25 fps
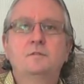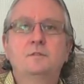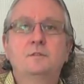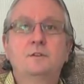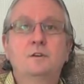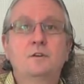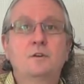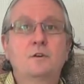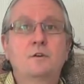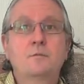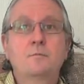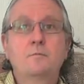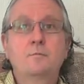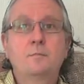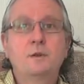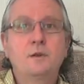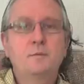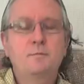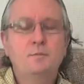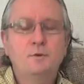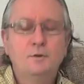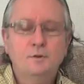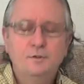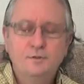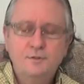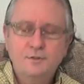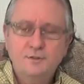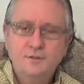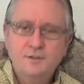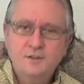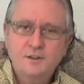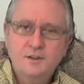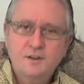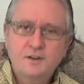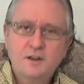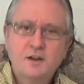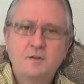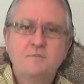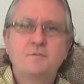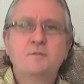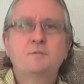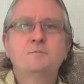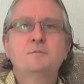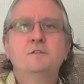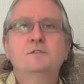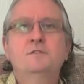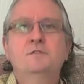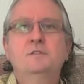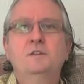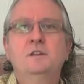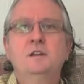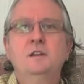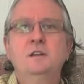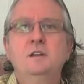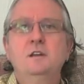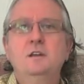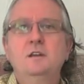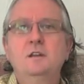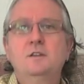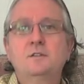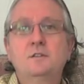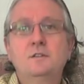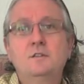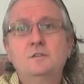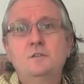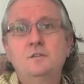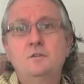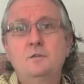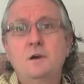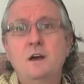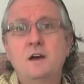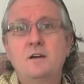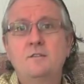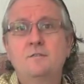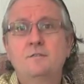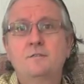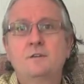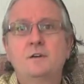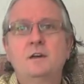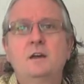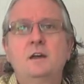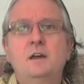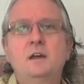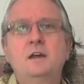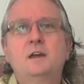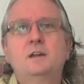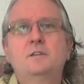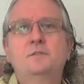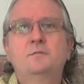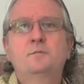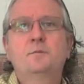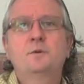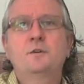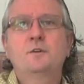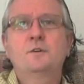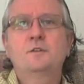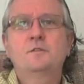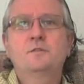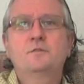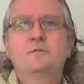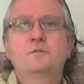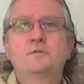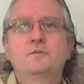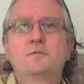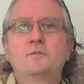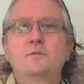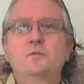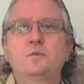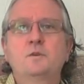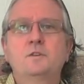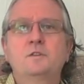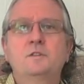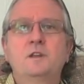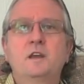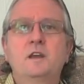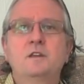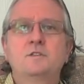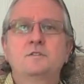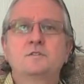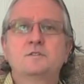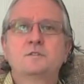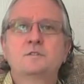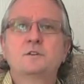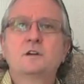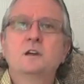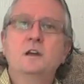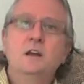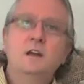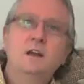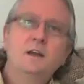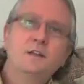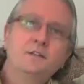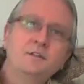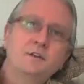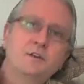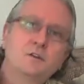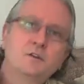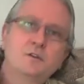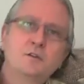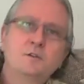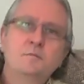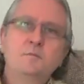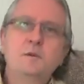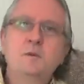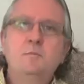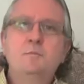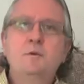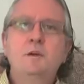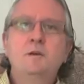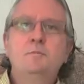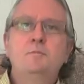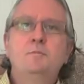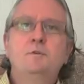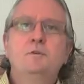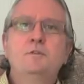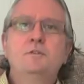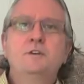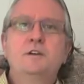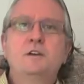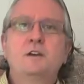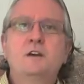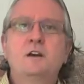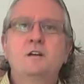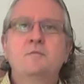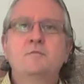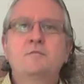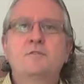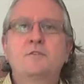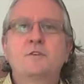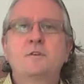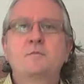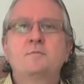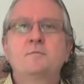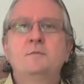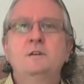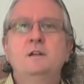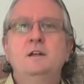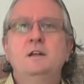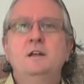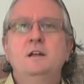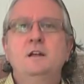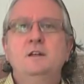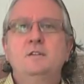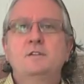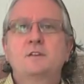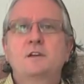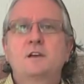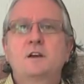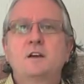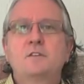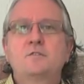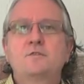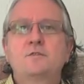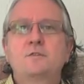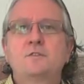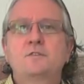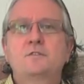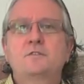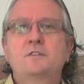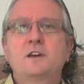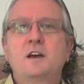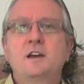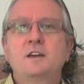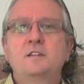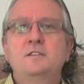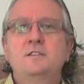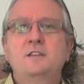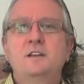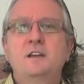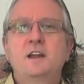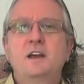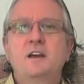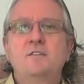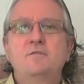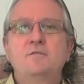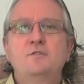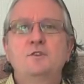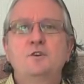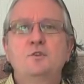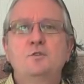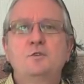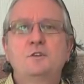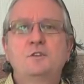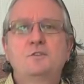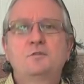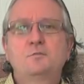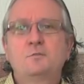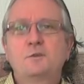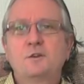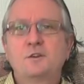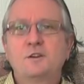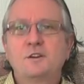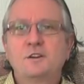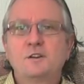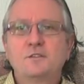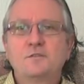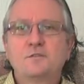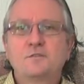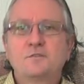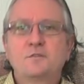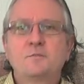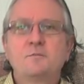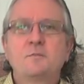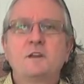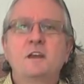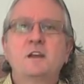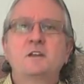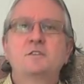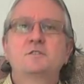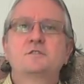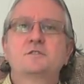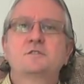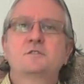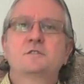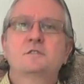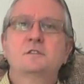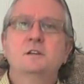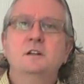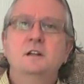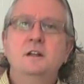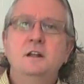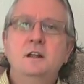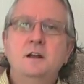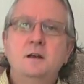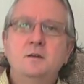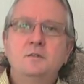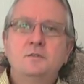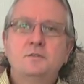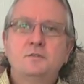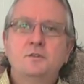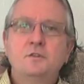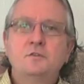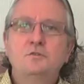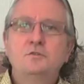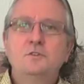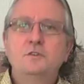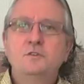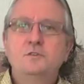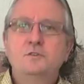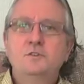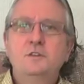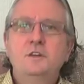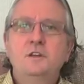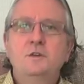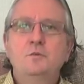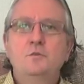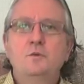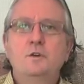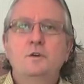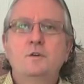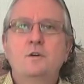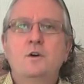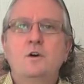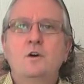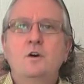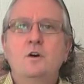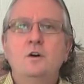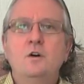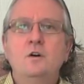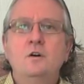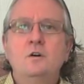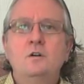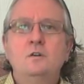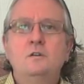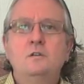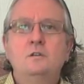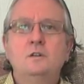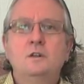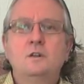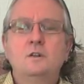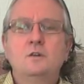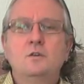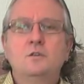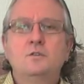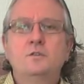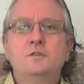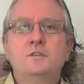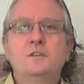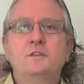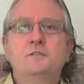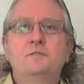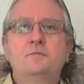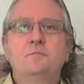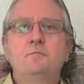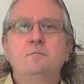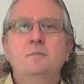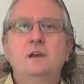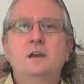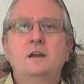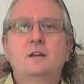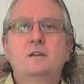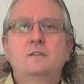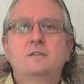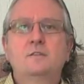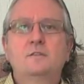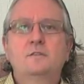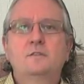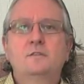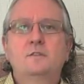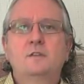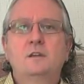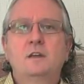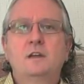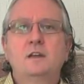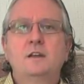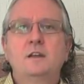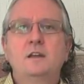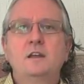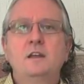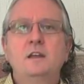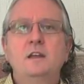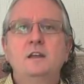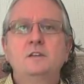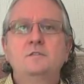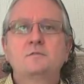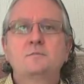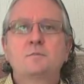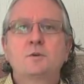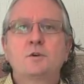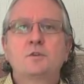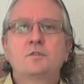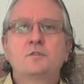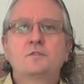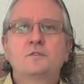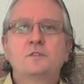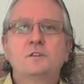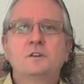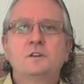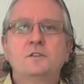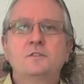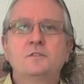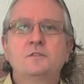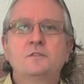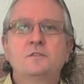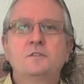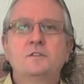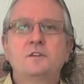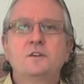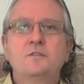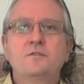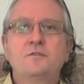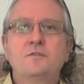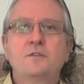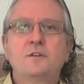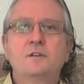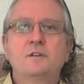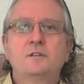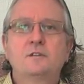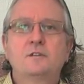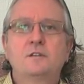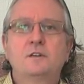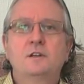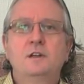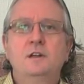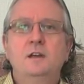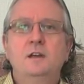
There are people that come from the city that do have experience with nature, and there could be people that come from the countryside that have no experience from nature. So do you see, we're all this mix, and each person is different.